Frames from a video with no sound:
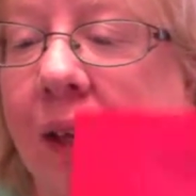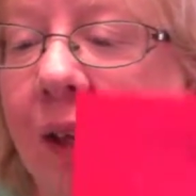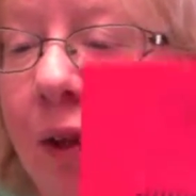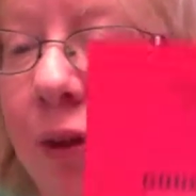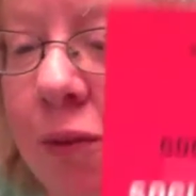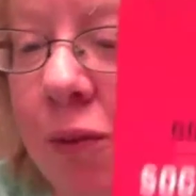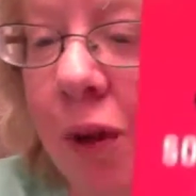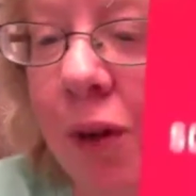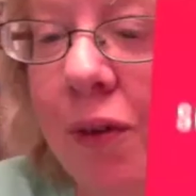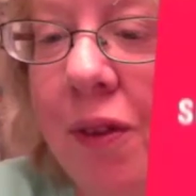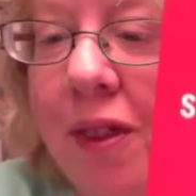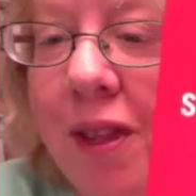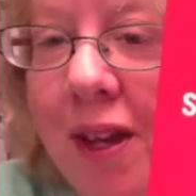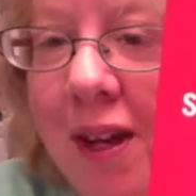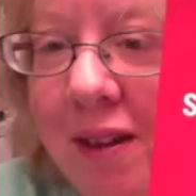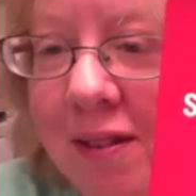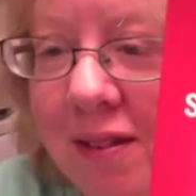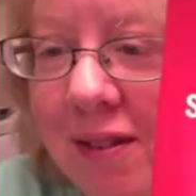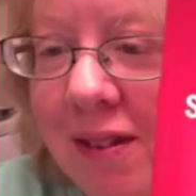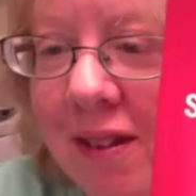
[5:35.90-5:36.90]
wrote
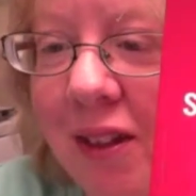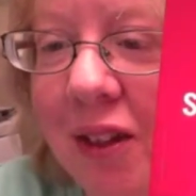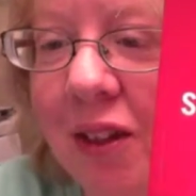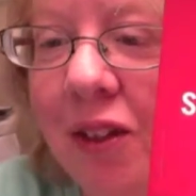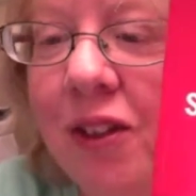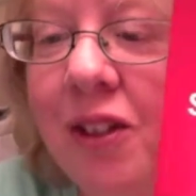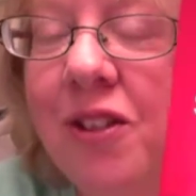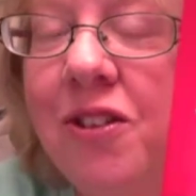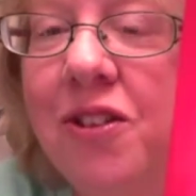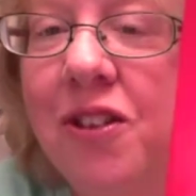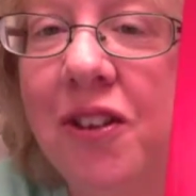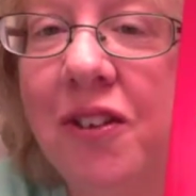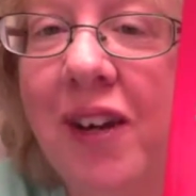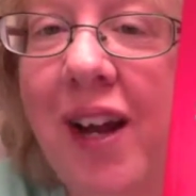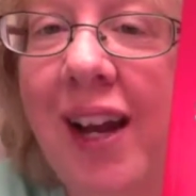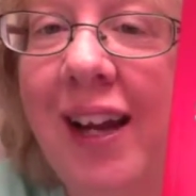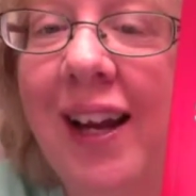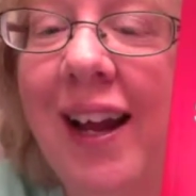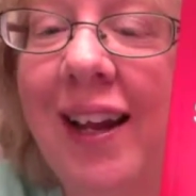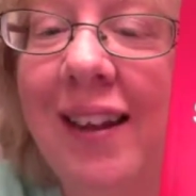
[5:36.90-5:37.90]
this, Good to
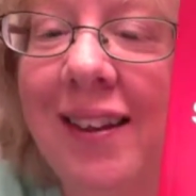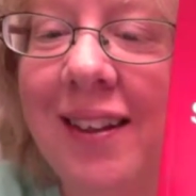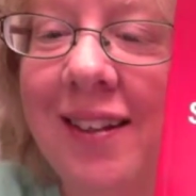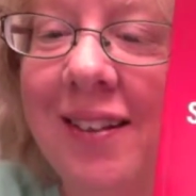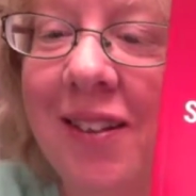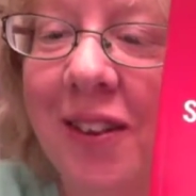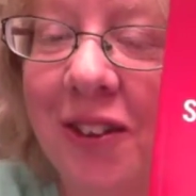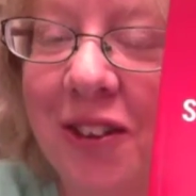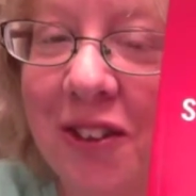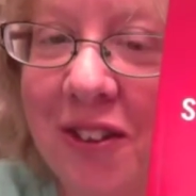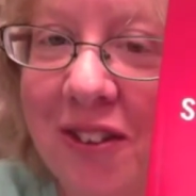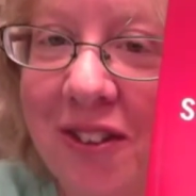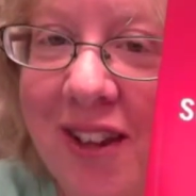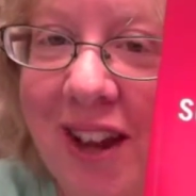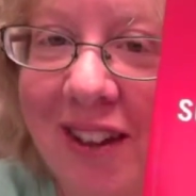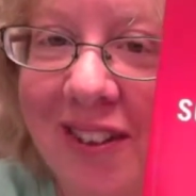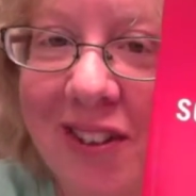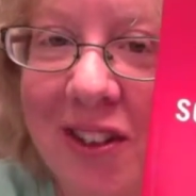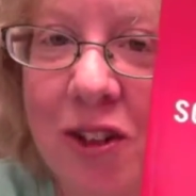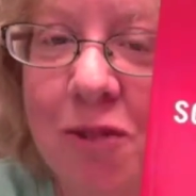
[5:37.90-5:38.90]
Great and the Social
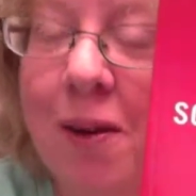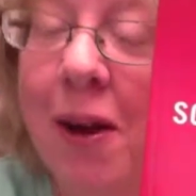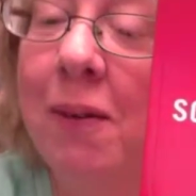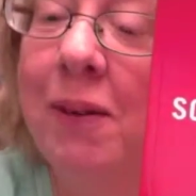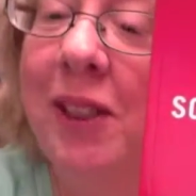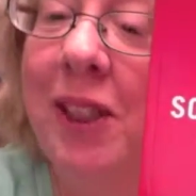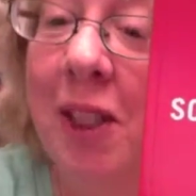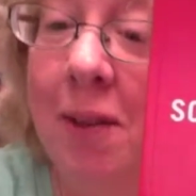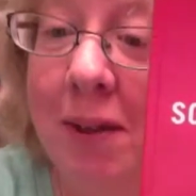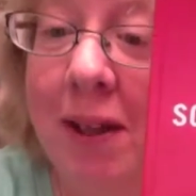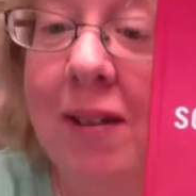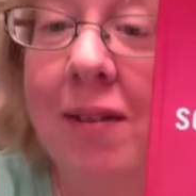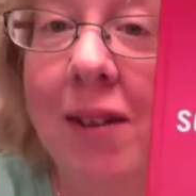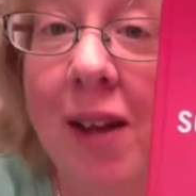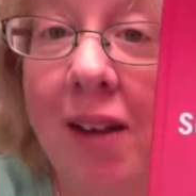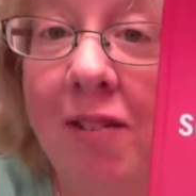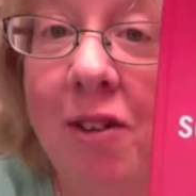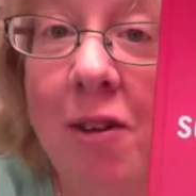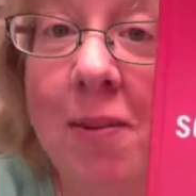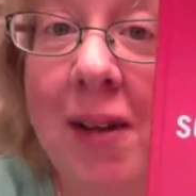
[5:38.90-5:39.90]
Sectors, by which he means
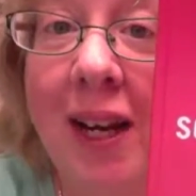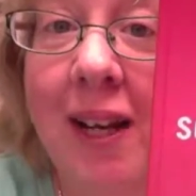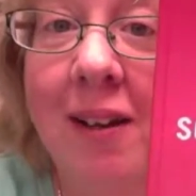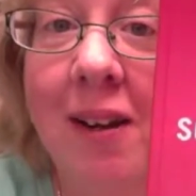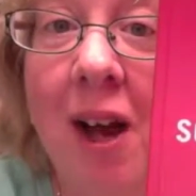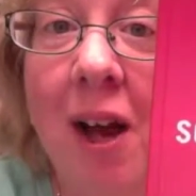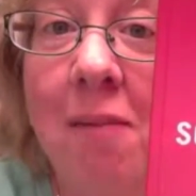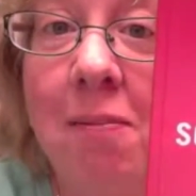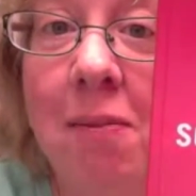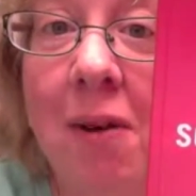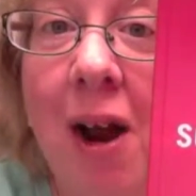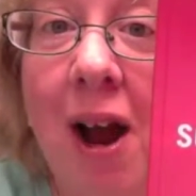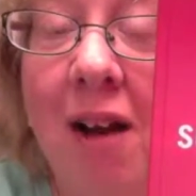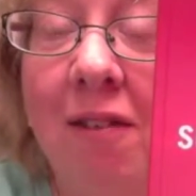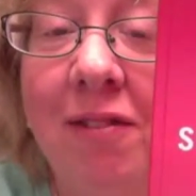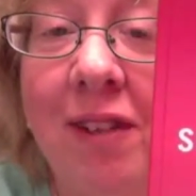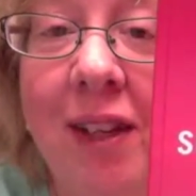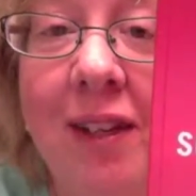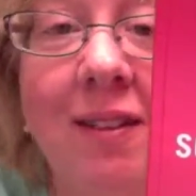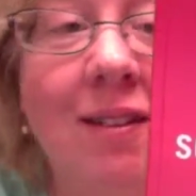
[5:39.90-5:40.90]
government and
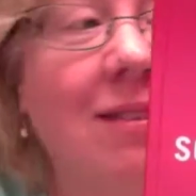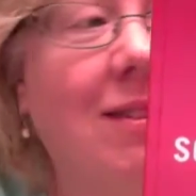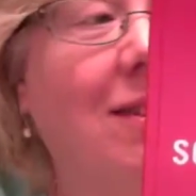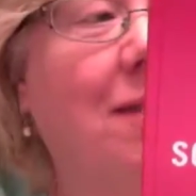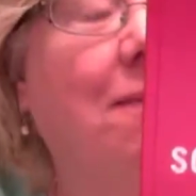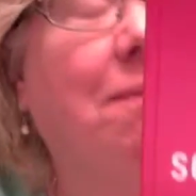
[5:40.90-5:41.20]
nonprofits.